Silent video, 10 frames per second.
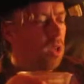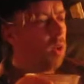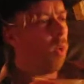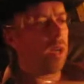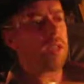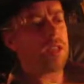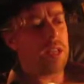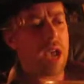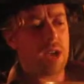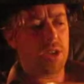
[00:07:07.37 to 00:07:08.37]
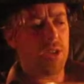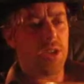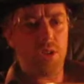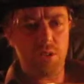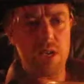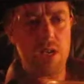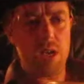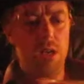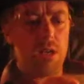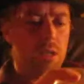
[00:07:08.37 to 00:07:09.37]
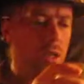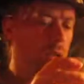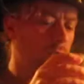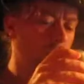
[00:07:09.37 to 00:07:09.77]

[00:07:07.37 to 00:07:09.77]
What can they actually treat here, you know?